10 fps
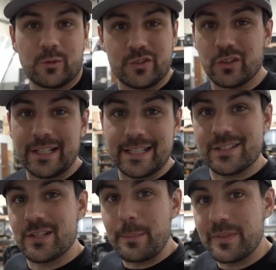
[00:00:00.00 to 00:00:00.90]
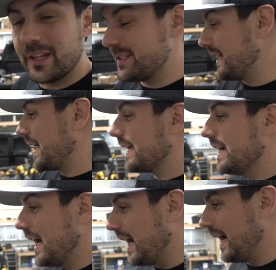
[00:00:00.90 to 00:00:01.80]
we're still gonna get something done today.
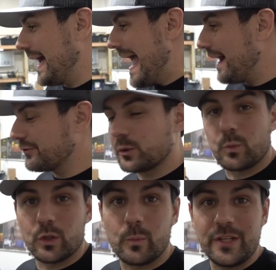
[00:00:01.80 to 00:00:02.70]
After work,